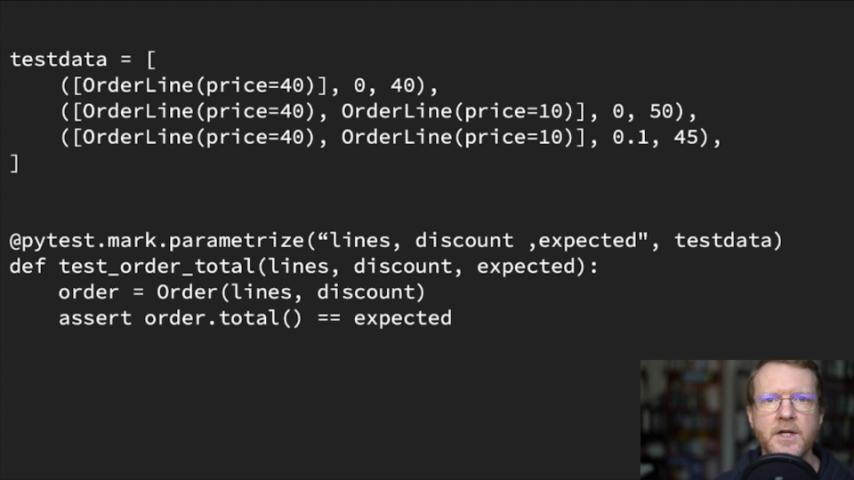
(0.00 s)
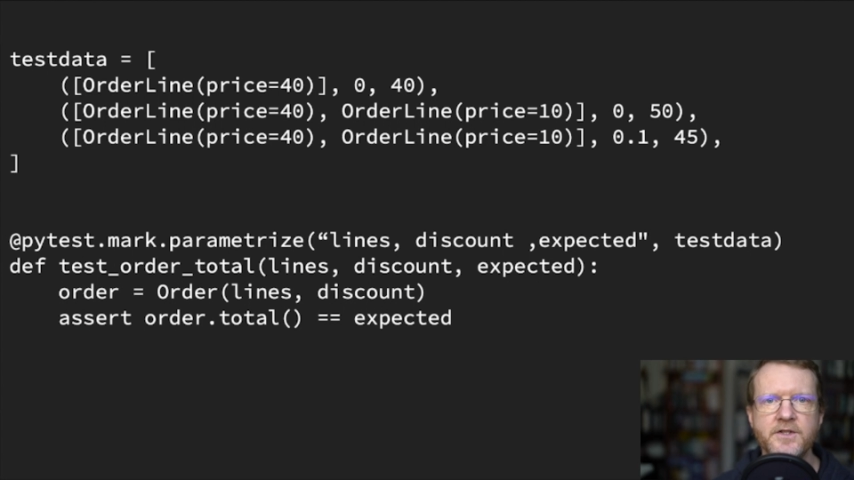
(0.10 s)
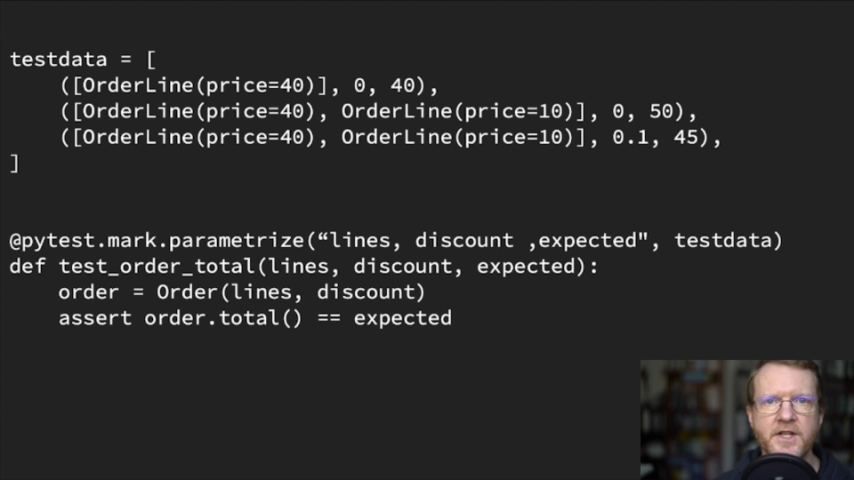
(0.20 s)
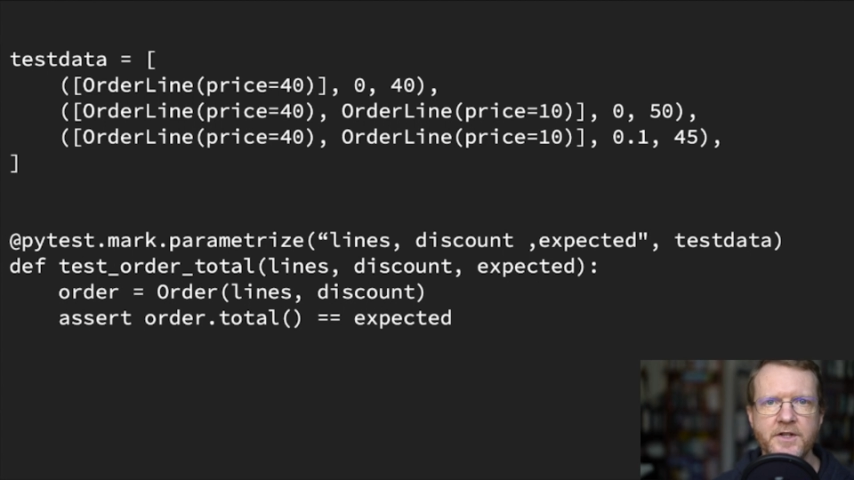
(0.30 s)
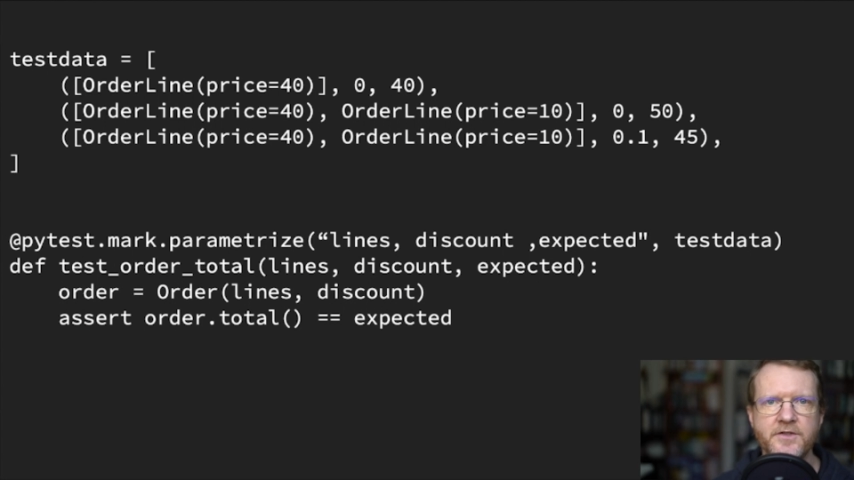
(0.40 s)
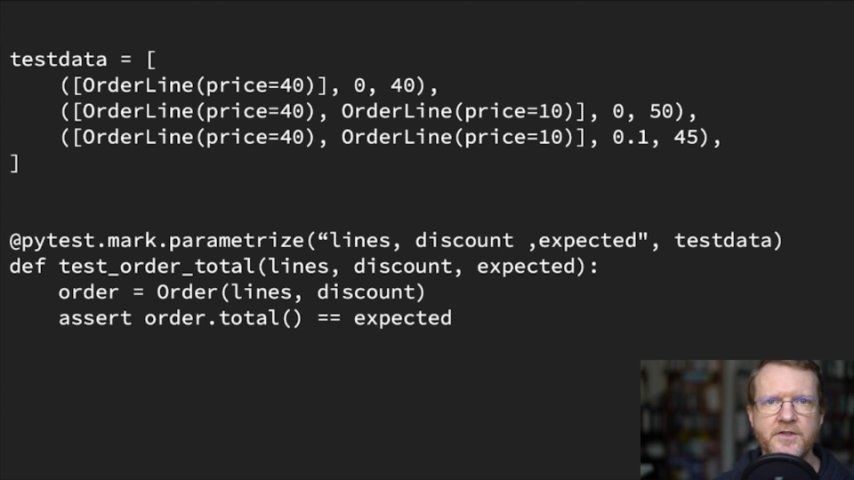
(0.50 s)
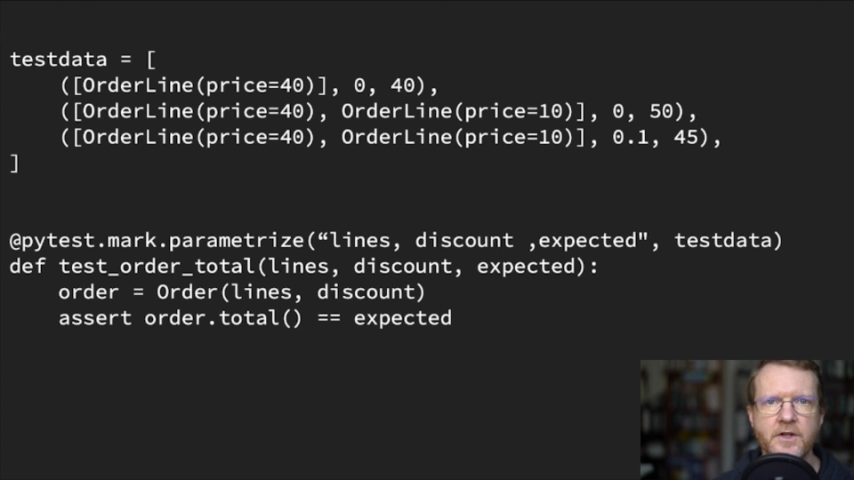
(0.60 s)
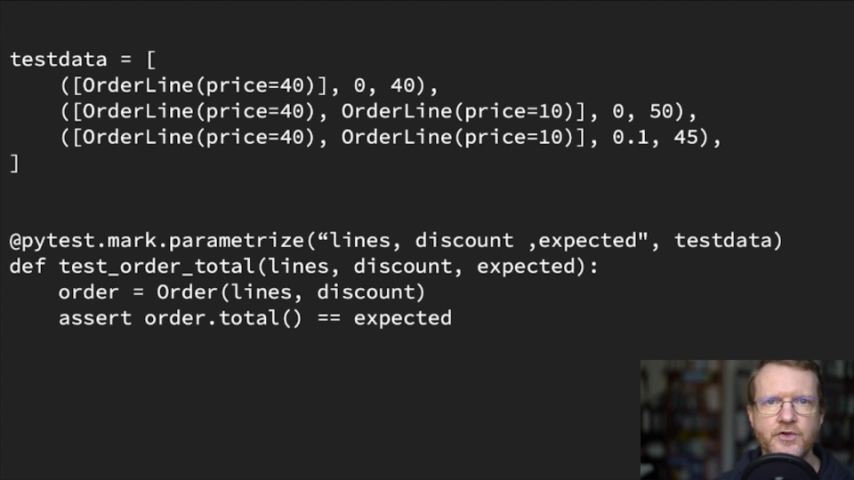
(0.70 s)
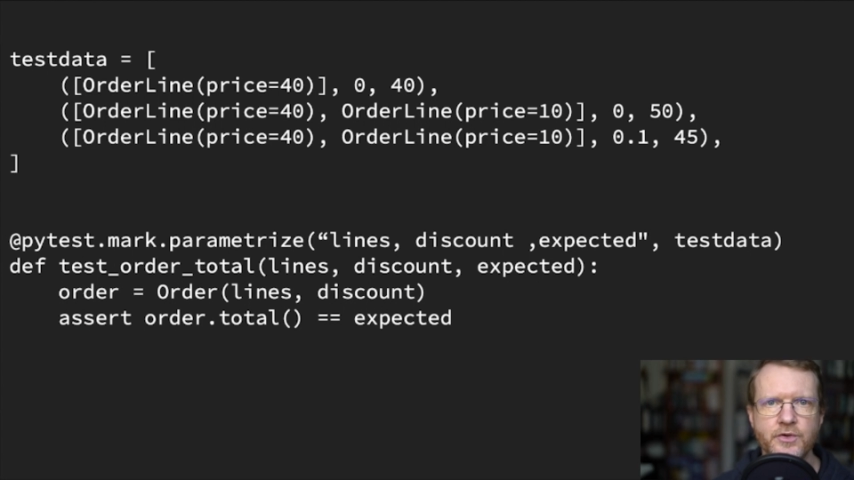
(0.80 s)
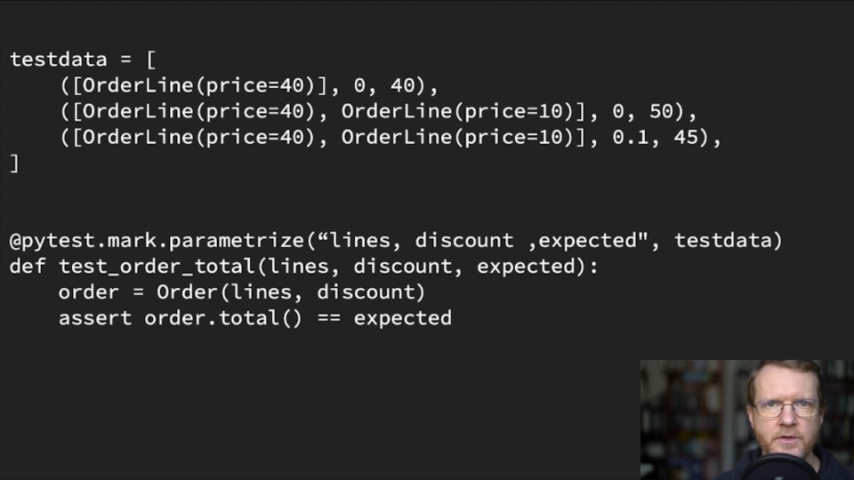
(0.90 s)
Tests
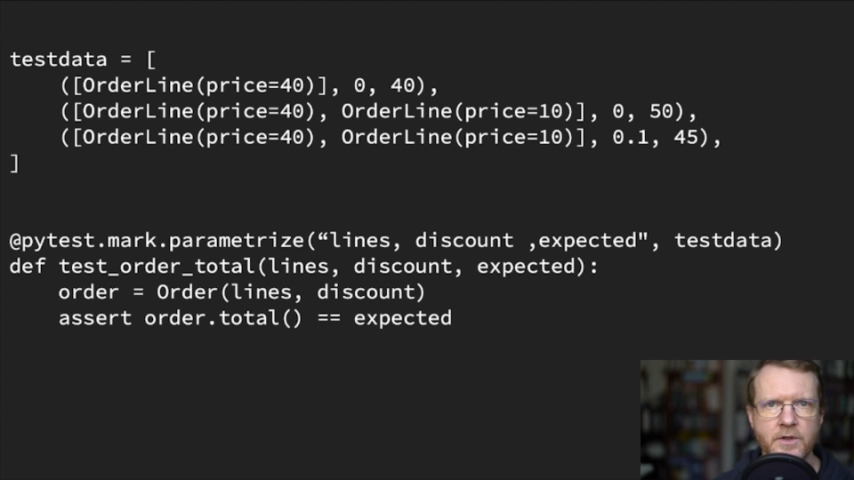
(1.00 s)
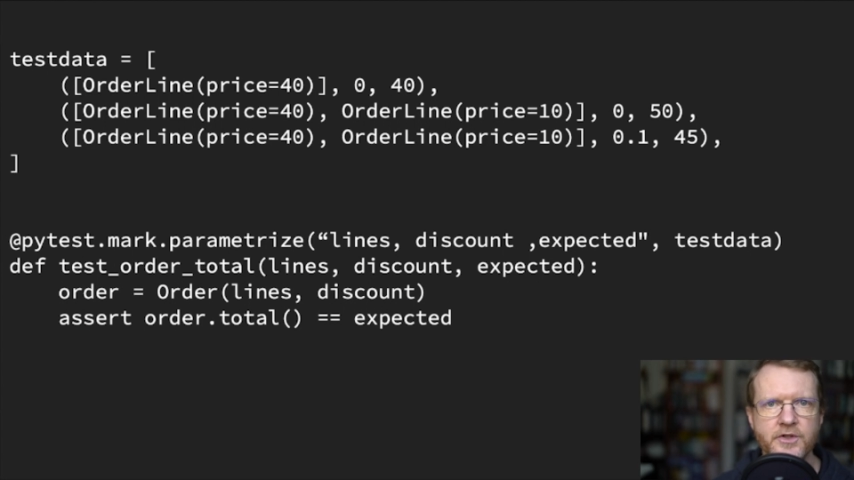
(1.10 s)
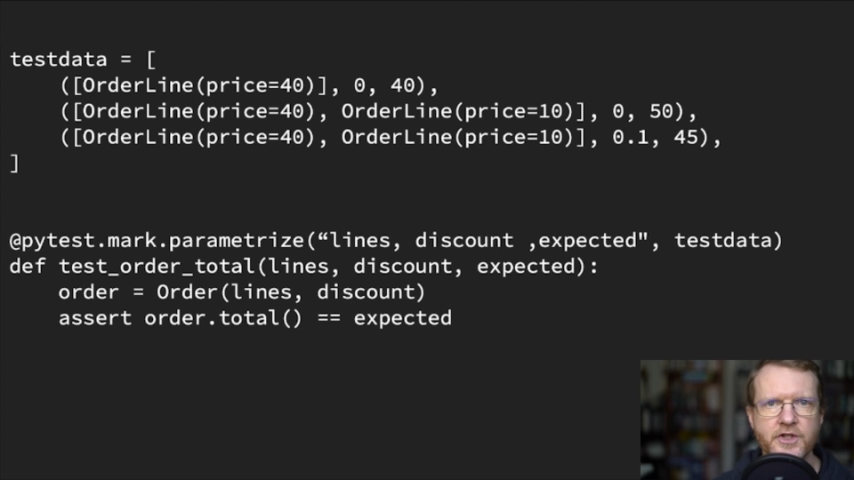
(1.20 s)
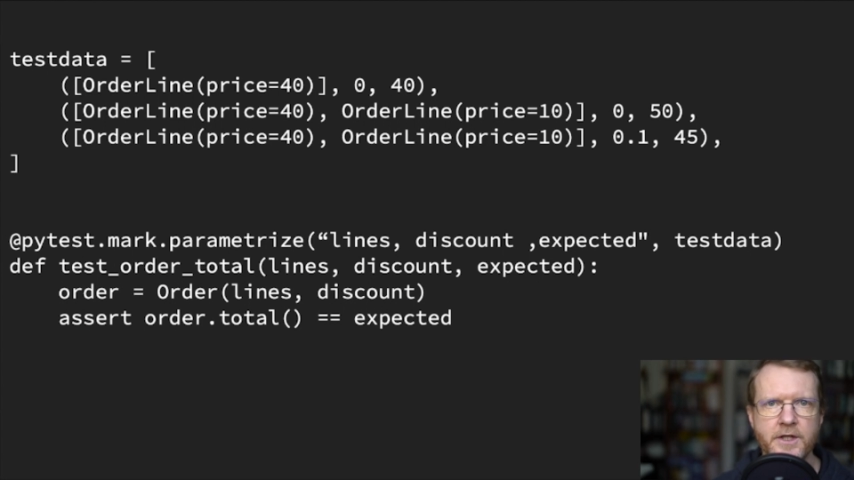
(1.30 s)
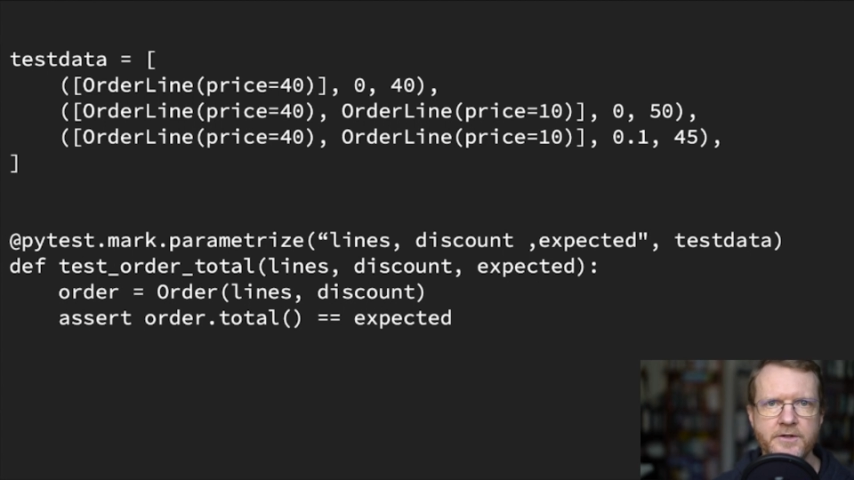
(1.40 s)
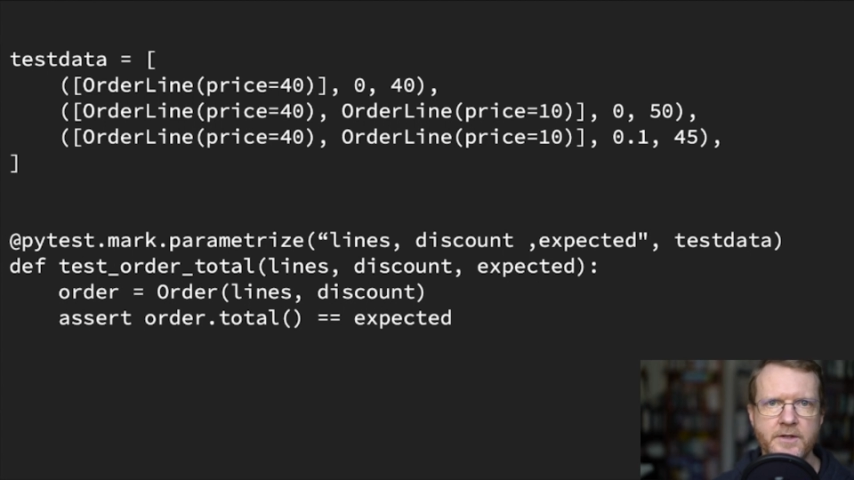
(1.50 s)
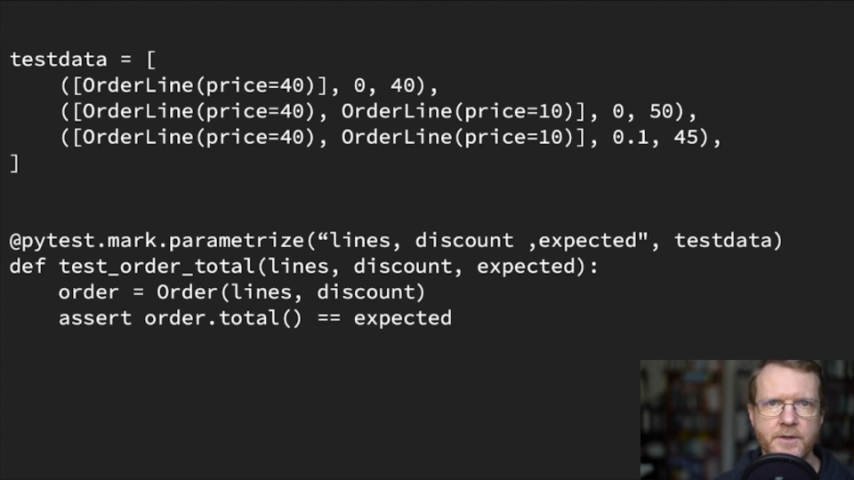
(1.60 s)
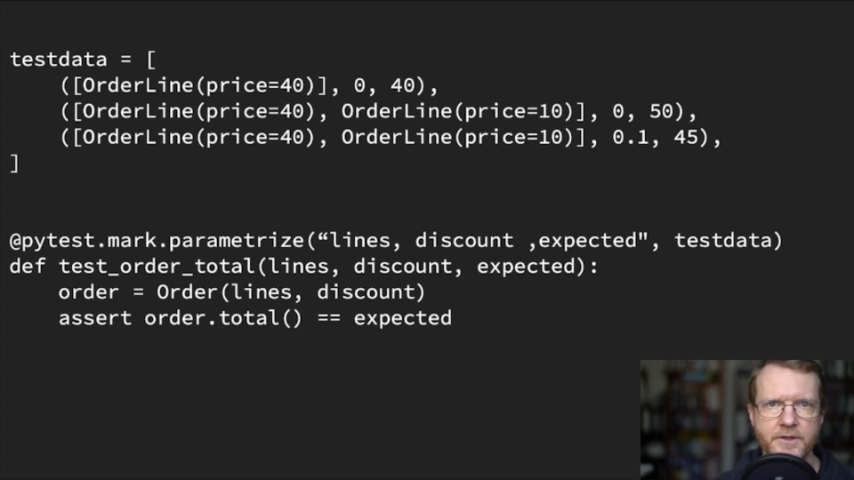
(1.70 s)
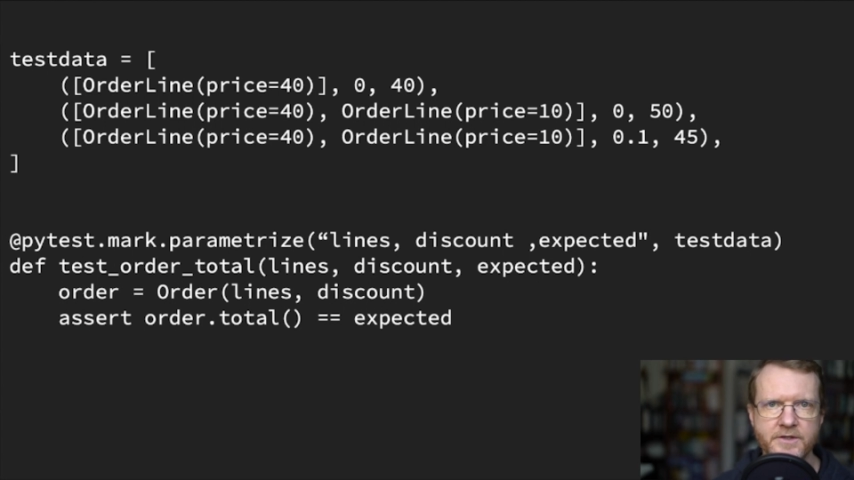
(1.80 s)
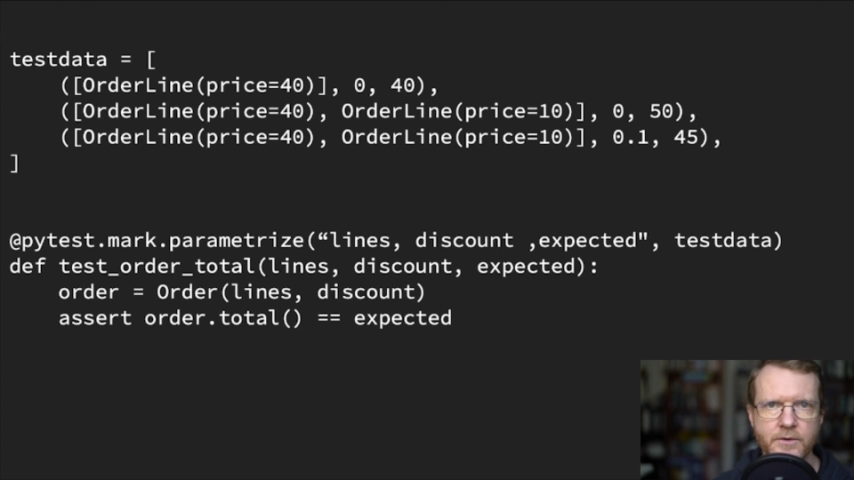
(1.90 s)
should not change their
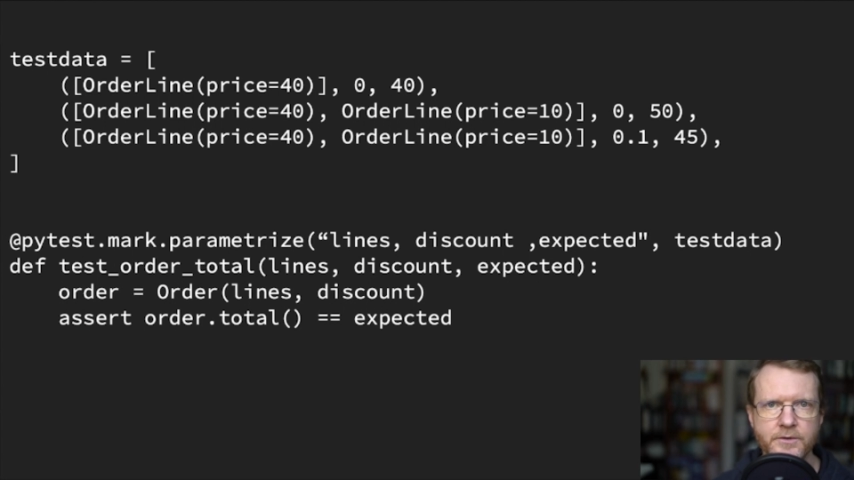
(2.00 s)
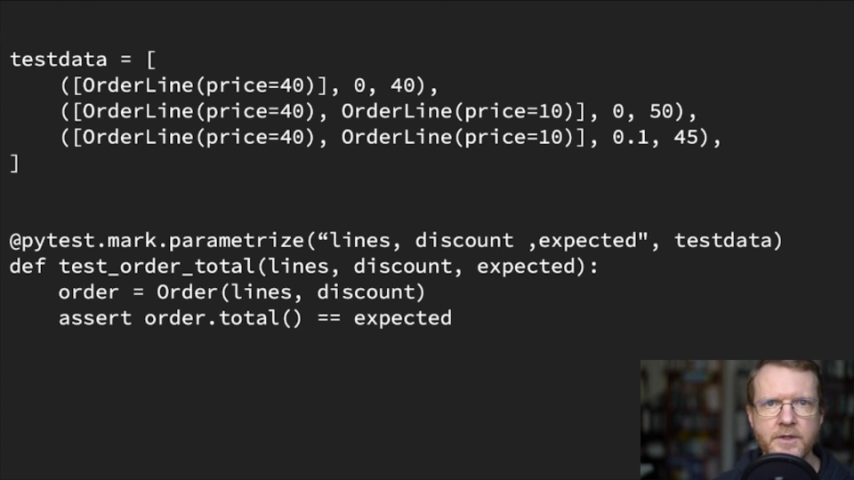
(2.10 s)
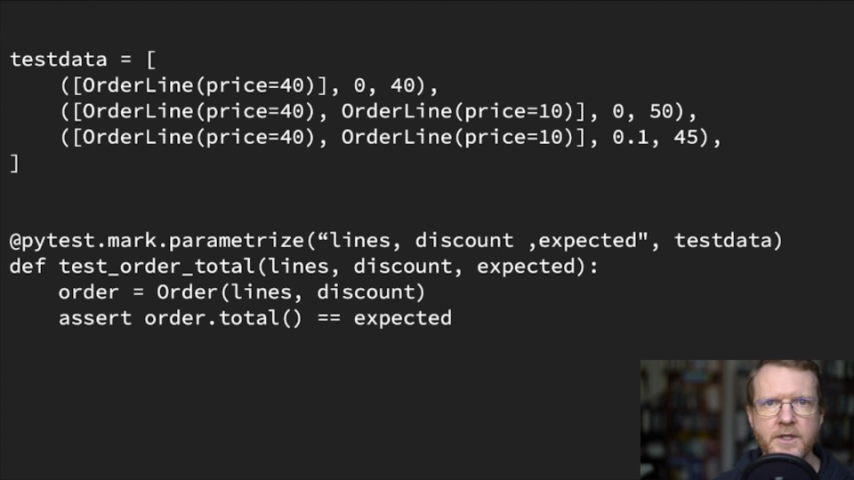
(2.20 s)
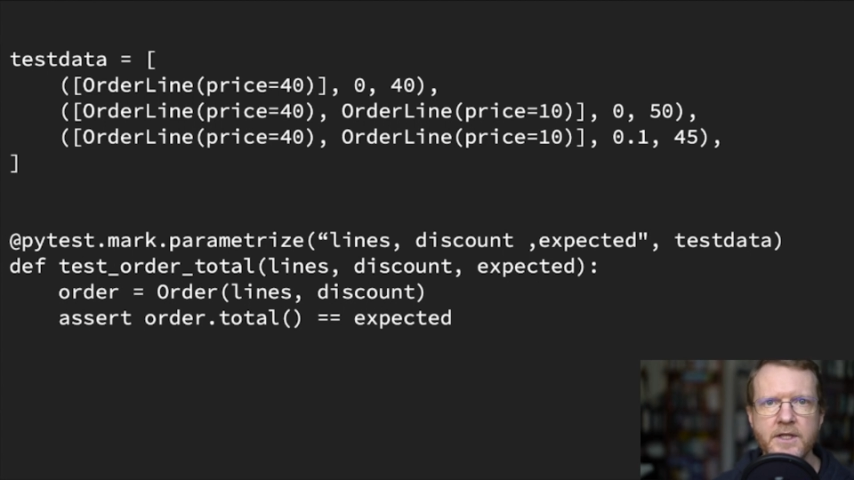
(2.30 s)
result